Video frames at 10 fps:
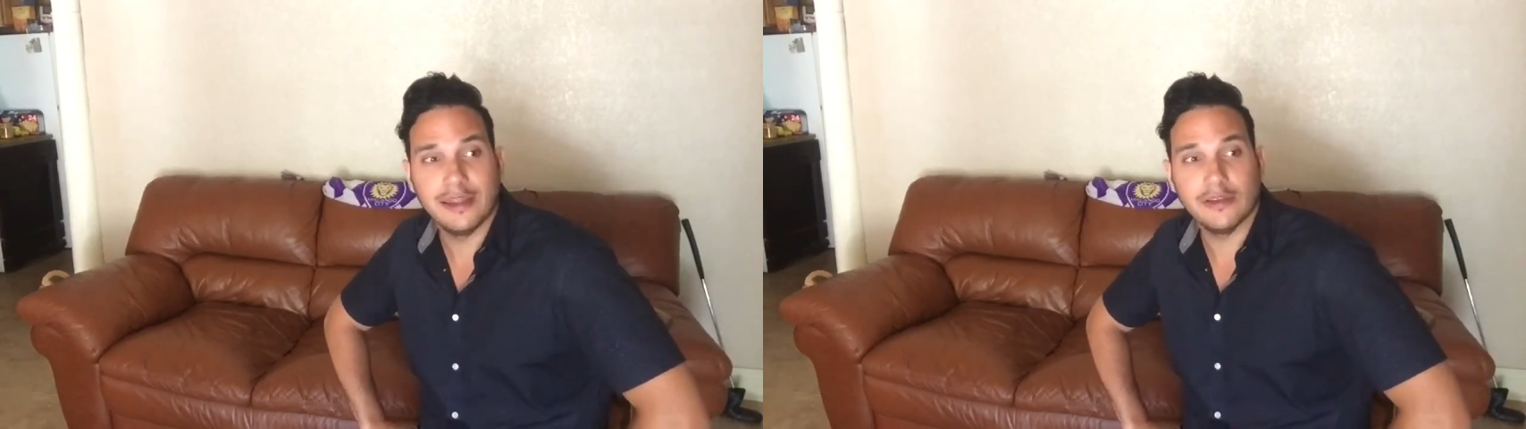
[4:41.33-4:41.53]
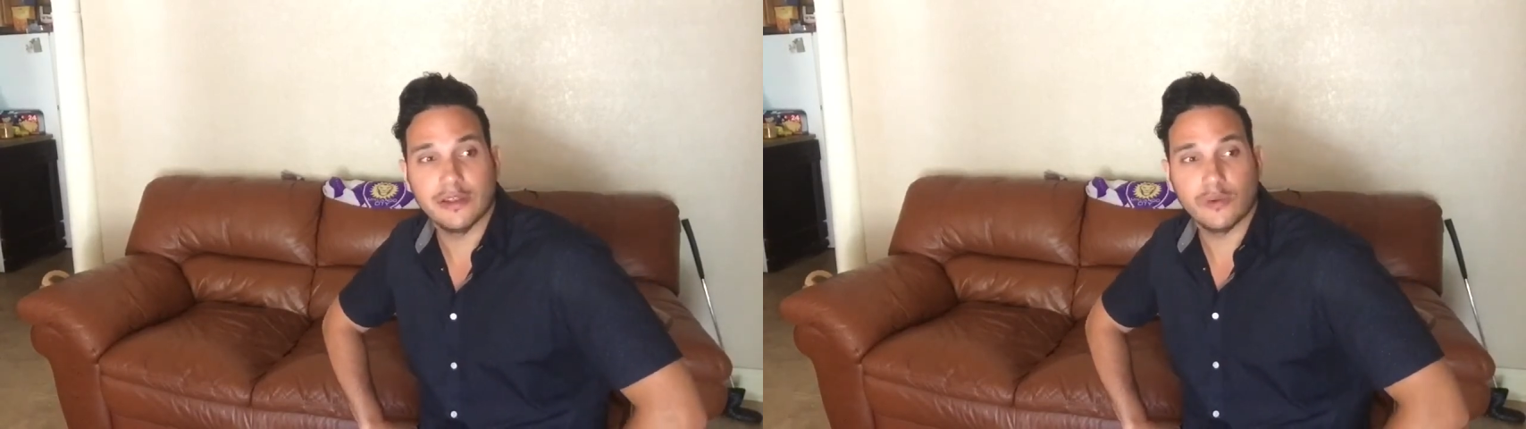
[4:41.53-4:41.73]

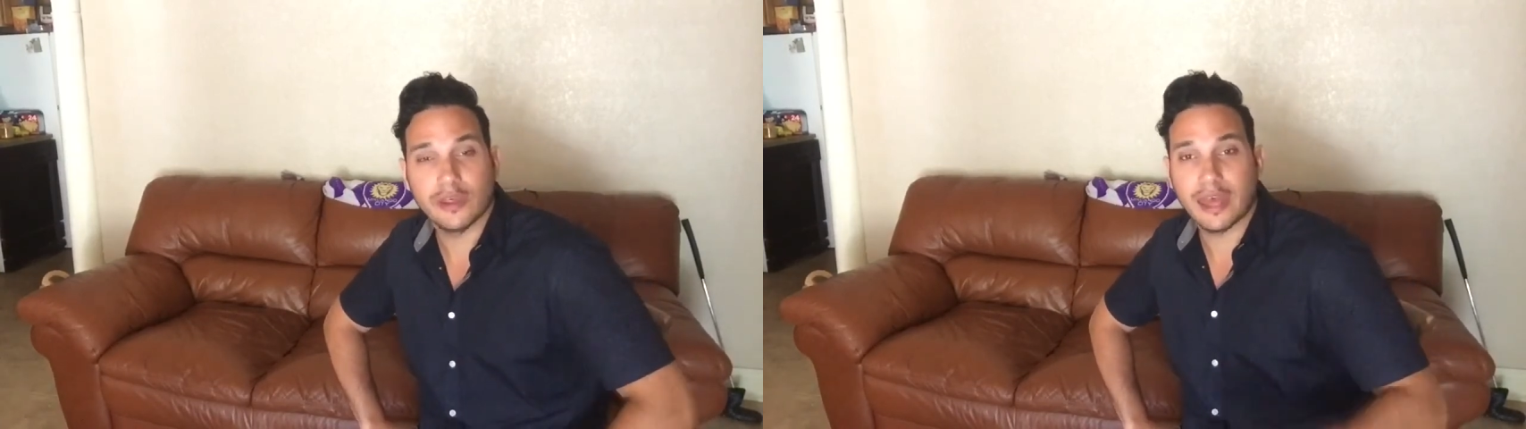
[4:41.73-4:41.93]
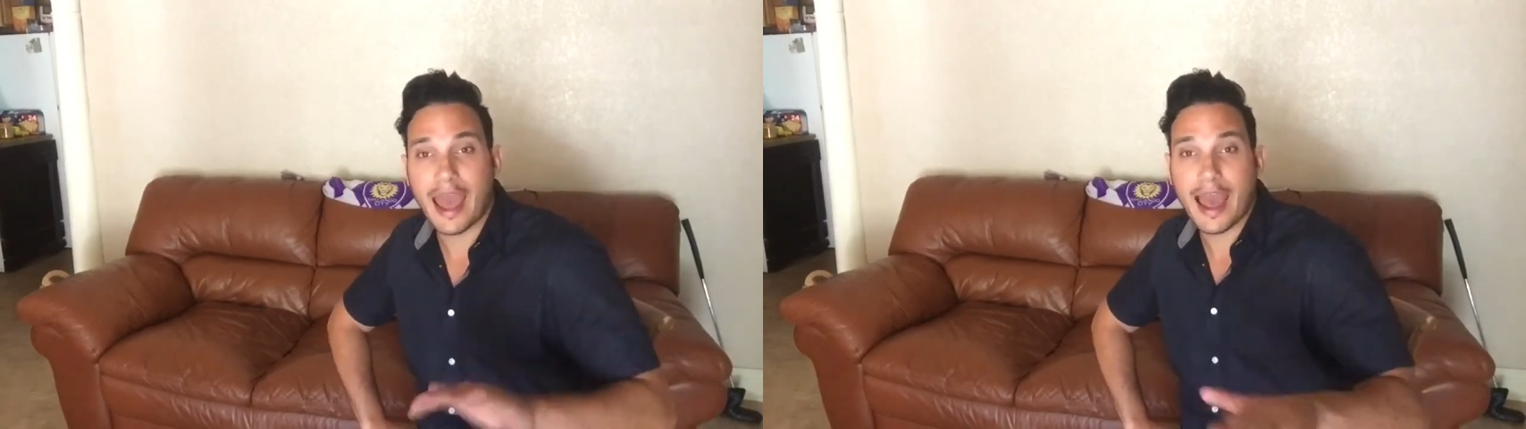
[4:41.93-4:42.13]
dealing
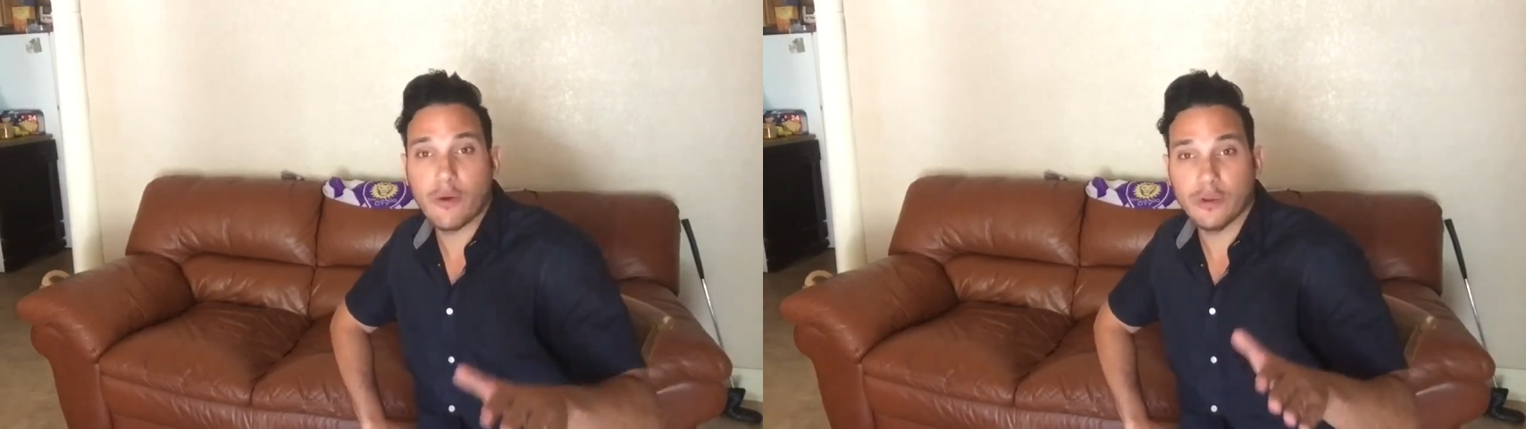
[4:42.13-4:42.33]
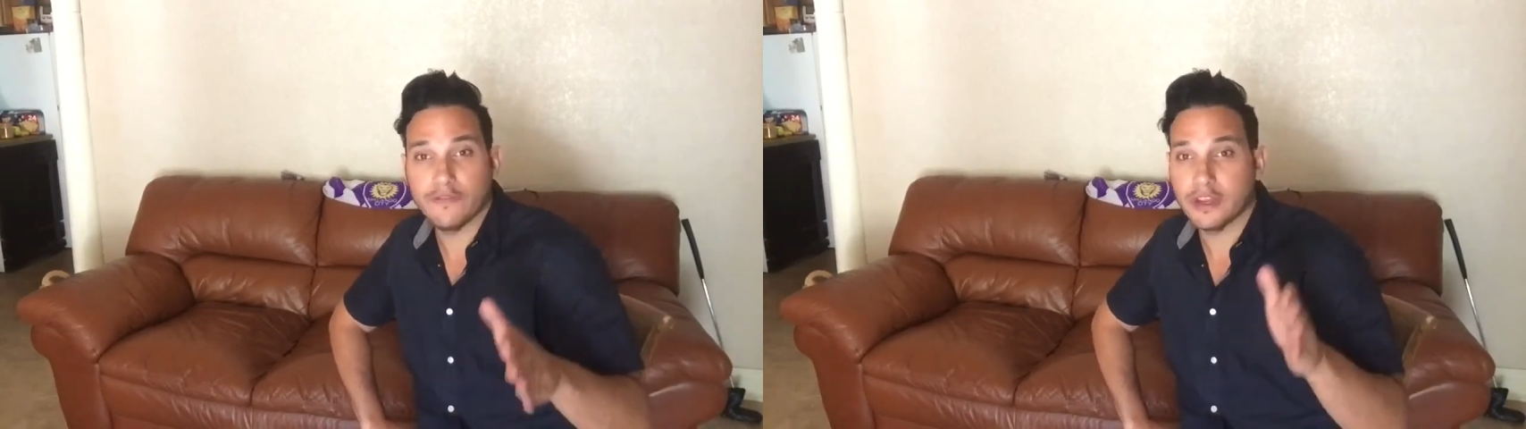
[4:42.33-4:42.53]
with
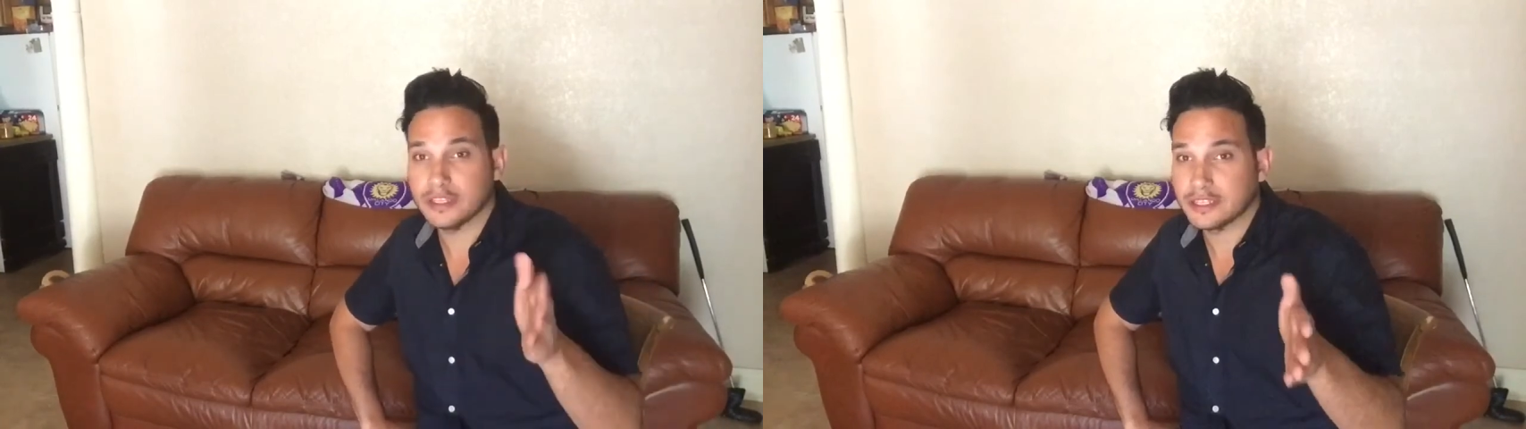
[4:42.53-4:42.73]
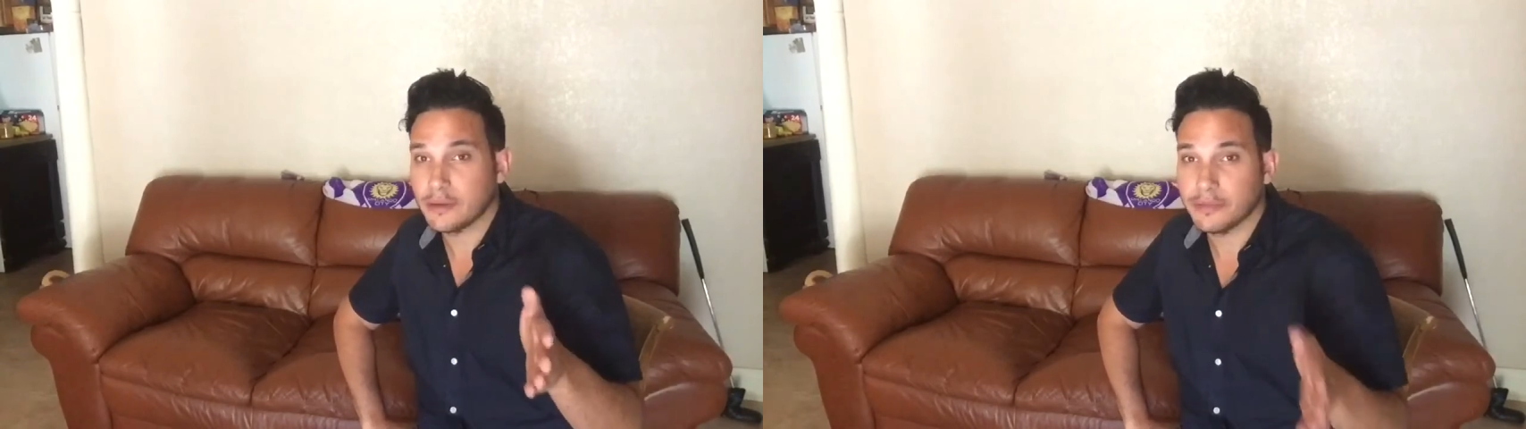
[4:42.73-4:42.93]
how we've done
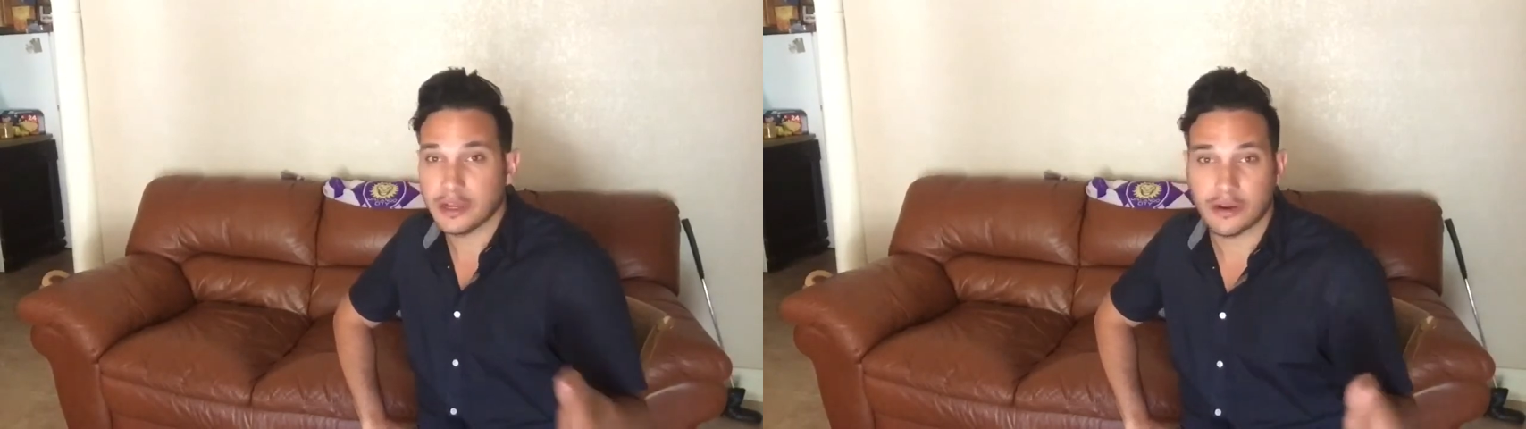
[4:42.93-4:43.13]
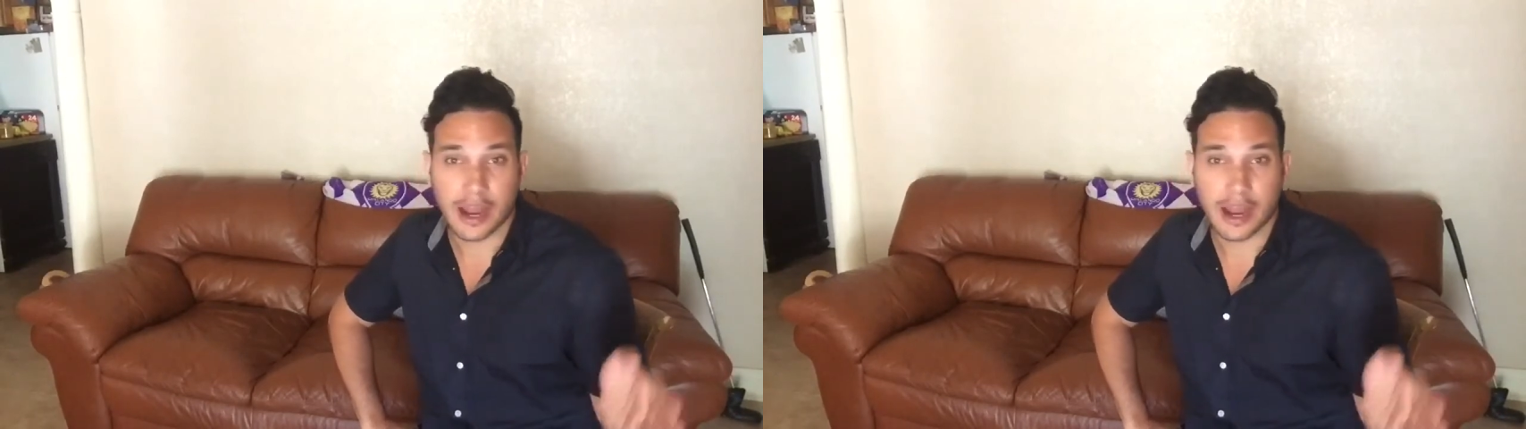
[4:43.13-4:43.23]
something or